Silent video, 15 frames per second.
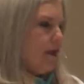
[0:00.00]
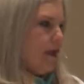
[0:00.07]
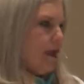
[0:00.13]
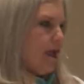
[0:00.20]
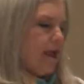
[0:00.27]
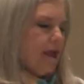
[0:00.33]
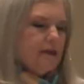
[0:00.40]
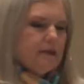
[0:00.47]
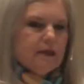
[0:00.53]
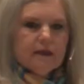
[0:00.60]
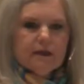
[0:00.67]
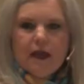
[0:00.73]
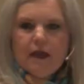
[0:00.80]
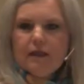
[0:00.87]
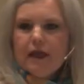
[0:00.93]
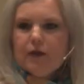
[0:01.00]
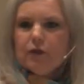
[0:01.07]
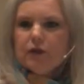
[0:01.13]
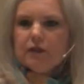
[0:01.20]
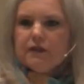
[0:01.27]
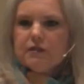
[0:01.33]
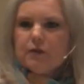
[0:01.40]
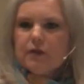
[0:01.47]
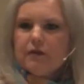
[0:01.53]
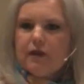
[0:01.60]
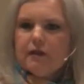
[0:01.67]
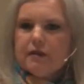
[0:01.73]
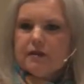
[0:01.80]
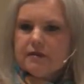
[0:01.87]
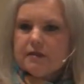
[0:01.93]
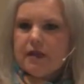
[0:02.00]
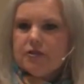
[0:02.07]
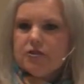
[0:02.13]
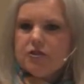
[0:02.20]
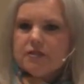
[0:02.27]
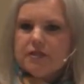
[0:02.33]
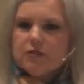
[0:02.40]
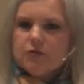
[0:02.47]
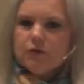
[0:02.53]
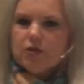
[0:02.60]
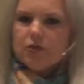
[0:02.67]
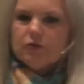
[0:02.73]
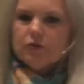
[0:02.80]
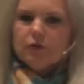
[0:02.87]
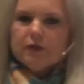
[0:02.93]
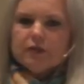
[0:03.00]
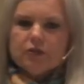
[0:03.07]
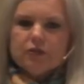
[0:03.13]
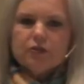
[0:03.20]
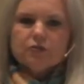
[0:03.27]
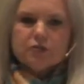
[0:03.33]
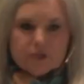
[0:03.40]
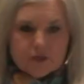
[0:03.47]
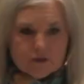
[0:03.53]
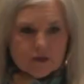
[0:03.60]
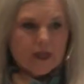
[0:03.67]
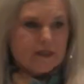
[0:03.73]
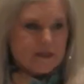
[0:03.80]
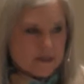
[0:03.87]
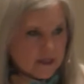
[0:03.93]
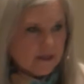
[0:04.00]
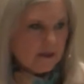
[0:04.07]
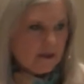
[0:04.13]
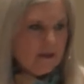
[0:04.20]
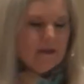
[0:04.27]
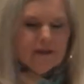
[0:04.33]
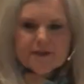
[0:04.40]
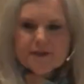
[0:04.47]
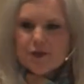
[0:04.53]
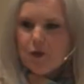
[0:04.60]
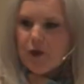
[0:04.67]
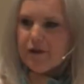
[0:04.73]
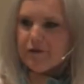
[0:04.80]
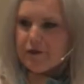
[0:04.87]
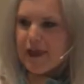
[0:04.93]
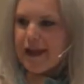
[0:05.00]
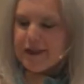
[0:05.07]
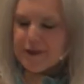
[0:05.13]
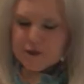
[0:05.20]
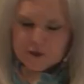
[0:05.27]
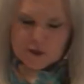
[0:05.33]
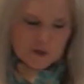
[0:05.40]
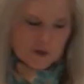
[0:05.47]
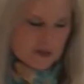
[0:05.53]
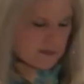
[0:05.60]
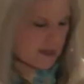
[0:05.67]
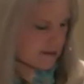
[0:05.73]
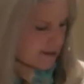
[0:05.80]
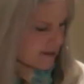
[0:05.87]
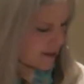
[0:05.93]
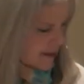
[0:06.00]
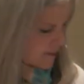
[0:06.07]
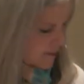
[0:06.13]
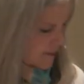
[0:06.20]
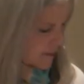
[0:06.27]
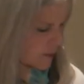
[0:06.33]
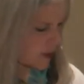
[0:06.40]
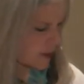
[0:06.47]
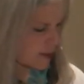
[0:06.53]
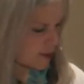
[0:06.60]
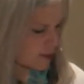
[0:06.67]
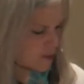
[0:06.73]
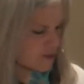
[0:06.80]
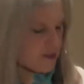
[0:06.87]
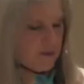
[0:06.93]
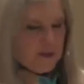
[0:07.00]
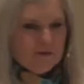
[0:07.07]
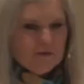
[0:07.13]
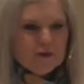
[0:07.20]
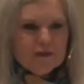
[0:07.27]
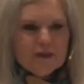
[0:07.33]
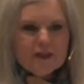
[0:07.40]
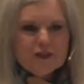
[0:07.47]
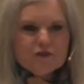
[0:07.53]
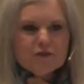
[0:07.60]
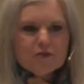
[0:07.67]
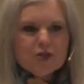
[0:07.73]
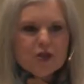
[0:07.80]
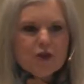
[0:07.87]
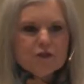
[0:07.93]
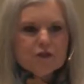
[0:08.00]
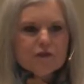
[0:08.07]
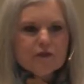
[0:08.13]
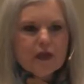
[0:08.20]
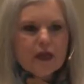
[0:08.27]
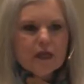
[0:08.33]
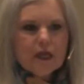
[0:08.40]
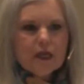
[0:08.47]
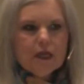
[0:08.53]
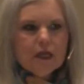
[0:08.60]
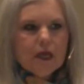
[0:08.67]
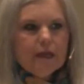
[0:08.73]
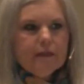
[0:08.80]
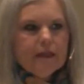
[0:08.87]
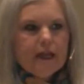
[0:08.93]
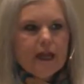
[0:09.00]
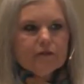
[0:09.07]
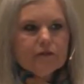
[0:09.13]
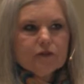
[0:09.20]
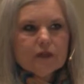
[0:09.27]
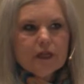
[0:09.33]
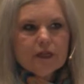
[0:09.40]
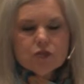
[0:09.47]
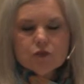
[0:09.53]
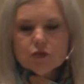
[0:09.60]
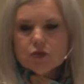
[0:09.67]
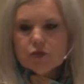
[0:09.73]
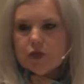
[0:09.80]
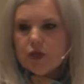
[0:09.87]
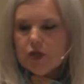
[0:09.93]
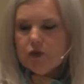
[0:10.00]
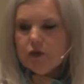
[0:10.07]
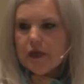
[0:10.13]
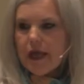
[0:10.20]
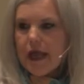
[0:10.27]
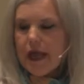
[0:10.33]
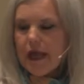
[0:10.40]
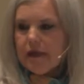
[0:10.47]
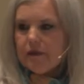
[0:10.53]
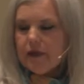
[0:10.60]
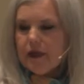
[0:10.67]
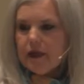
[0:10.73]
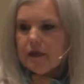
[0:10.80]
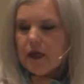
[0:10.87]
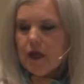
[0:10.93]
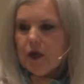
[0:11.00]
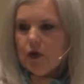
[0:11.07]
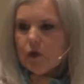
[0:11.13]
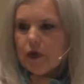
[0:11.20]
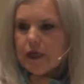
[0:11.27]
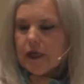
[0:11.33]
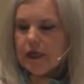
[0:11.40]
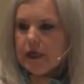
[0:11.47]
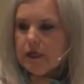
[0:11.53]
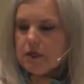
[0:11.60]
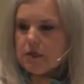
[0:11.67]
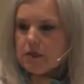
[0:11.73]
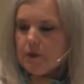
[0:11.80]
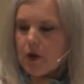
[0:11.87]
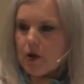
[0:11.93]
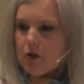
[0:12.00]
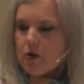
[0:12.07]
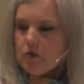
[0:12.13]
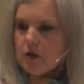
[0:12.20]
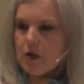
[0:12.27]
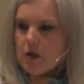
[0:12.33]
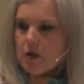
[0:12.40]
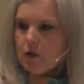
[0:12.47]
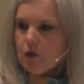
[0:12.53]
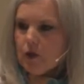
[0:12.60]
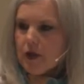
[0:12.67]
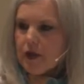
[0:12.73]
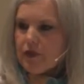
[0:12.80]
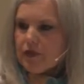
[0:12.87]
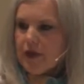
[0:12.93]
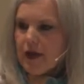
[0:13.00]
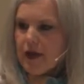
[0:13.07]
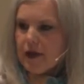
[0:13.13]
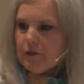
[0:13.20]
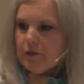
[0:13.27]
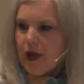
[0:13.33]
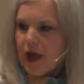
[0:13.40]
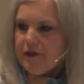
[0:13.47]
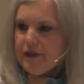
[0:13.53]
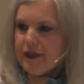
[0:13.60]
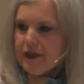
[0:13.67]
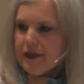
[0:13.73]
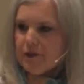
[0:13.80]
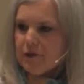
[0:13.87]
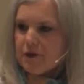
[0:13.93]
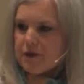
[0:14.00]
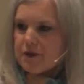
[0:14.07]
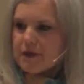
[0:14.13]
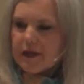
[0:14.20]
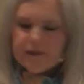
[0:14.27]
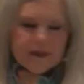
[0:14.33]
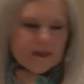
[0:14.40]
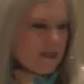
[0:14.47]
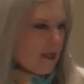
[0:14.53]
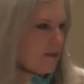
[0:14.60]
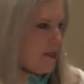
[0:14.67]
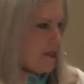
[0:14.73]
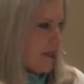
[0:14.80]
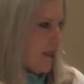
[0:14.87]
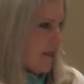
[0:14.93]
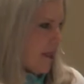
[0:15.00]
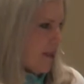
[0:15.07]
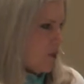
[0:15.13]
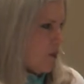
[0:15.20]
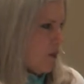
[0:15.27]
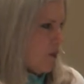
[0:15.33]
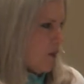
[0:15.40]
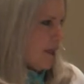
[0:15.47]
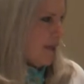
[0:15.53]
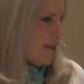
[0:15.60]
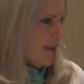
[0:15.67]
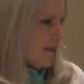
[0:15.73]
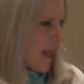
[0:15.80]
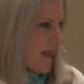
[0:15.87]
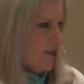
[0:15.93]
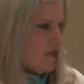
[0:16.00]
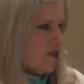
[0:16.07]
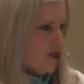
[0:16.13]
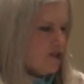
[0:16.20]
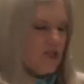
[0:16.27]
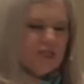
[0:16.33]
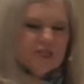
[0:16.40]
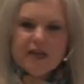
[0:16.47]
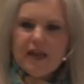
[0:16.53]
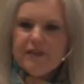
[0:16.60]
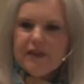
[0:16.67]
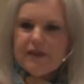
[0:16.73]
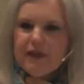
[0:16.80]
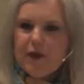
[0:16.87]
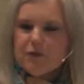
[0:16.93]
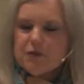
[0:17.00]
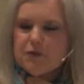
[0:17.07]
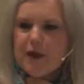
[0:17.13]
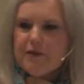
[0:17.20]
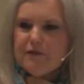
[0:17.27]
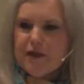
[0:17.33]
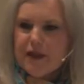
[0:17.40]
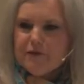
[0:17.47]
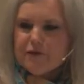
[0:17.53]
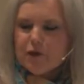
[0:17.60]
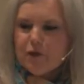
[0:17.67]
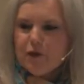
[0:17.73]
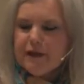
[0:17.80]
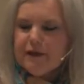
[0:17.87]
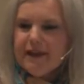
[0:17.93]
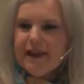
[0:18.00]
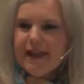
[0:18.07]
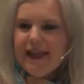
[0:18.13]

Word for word: And I like what Elizabeth Elliott says. She says, when you don't know what to do, just do the next thing. So whatever that is, do it. But we're going to learn some different things from Jehoshaphat. And then after lunch, we'll do a Q&A, and then we're going to end tomorrow with, I think Debbie said, that's the one we ended last year, and she said, I think that was my favorite one.